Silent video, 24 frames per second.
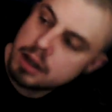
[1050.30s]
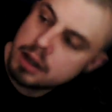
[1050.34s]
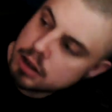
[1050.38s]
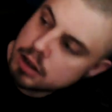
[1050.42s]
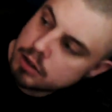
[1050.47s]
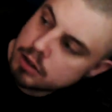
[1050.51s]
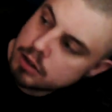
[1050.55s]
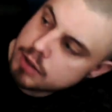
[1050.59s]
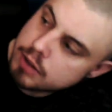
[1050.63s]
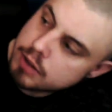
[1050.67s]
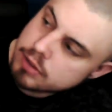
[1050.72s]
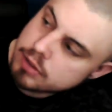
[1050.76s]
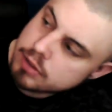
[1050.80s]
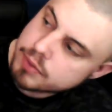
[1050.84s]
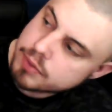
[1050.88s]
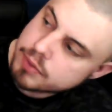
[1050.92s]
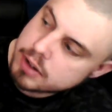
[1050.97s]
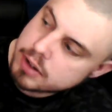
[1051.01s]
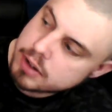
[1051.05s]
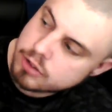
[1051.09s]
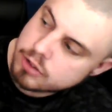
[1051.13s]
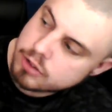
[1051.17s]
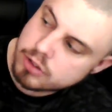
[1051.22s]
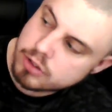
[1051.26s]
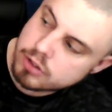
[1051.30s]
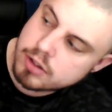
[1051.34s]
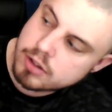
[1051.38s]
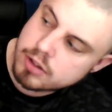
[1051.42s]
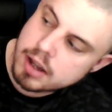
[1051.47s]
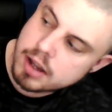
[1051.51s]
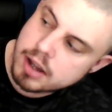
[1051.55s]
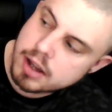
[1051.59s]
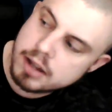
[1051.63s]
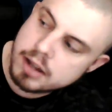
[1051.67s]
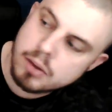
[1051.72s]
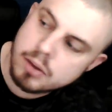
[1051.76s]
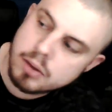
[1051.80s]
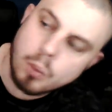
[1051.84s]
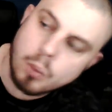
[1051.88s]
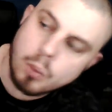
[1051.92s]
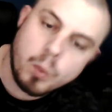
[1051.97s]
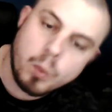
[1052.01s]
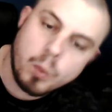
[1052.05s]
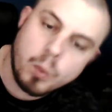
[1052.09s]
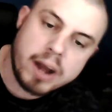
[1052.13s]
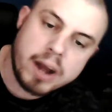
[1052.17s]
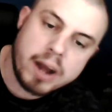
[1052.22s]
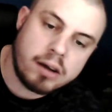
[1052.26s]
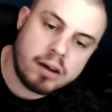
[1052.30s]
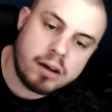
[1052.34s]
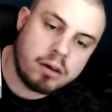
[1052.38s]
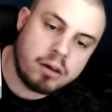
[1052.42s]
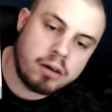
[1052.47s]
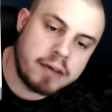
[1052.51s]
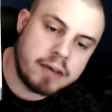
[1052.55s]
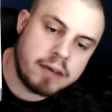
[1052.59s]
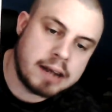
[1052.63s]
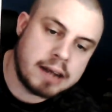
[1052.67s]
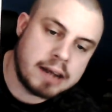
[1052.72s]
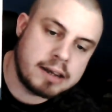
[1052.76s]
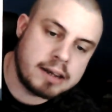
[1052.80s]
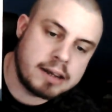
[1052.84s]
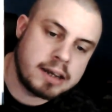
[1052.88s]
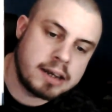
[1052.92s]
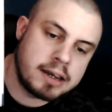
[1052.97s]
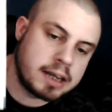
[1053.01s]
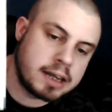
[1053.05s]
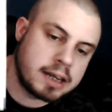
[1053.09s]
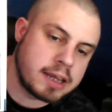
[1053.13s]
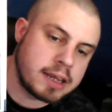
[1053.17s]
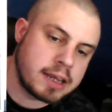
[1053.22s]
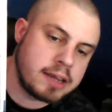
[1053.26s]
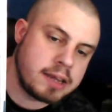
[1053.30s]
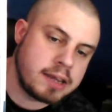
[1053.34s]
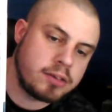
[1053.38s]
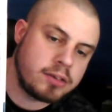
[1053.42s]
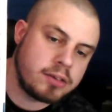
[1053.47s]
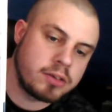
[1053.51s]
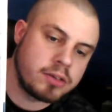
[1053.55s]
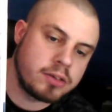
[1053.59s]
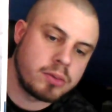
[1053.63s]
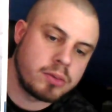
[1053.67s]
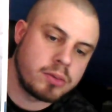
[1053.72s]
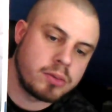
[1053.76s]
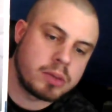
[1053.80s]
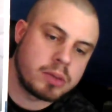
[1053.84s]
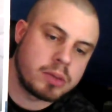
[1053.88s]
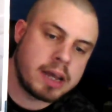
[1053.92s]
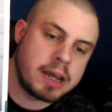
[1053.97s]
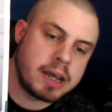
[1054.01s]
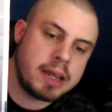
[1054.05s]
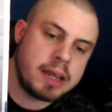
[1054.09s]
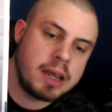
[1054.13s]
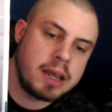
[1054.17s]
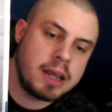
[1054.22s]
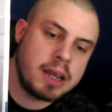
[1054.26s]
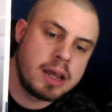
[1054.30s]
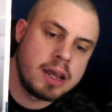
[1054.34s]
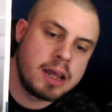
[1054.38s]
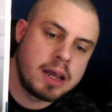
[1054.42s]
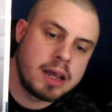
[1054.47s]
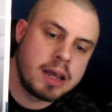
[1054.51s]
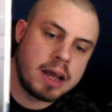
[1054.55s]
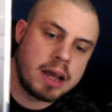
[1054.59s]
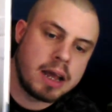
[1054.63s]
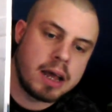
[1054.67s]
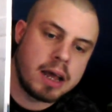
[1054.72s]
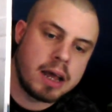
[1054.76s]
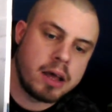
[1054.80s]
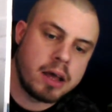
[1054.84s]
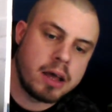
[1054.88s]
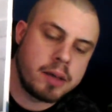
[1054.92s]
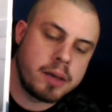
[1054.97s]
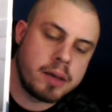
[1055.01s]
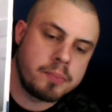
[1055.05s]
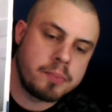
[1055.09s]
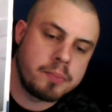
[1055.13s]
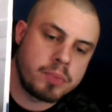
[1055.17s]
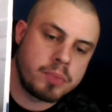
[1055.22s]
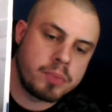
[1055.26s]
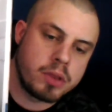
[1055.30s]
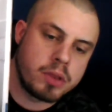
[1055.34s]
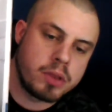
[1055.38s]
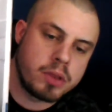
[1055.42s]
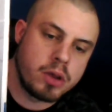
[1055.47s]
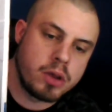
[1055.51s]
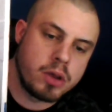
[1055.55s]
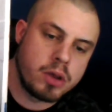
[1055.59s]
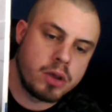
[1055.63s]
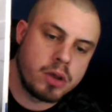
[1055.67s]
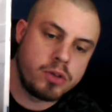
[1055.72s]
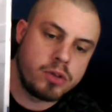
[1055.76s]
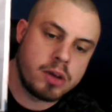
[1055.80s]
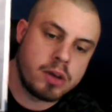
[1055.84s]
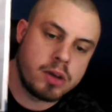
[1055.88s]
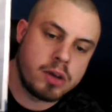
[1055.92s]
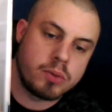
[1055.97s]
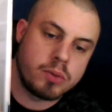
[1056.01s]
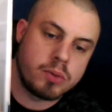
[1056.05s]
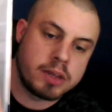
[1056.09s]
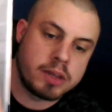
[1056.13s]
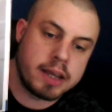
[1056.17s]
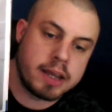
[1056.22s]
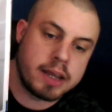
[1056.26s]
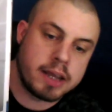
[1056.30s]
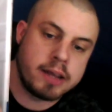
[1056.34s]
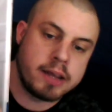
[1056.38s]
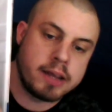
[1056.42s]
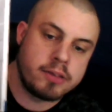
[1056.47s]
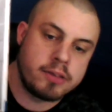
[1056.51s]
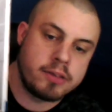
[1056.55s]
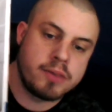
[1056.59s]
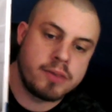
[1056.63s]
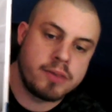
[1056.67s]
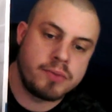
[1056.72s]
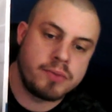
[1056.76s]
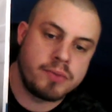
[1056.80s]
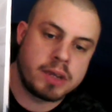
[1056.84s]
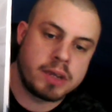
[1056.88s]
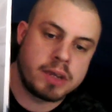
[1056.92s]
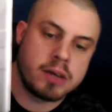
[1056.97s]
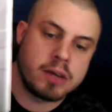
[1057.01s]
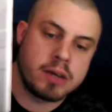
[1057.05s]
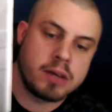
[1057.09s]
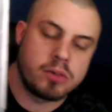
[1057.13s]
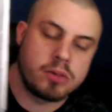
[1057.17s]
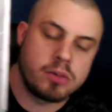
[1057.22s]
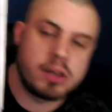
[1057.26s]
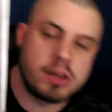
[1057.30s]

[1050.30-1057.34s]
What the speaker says: The rest of it is just saying when I've handed in the keys on that date, who dealt with the case and everything else.